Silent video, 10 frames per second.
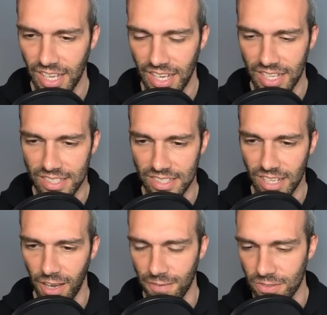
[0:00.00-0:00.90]
It's
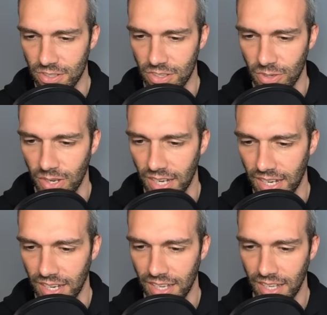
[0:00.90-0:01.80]
tough
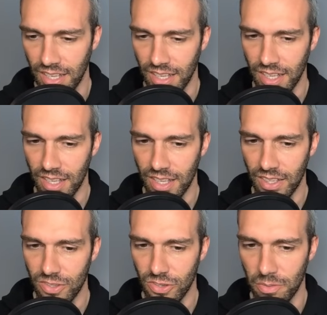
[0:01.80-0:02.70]
to
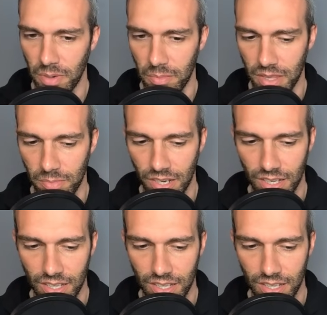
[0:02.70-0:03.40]
remember them all.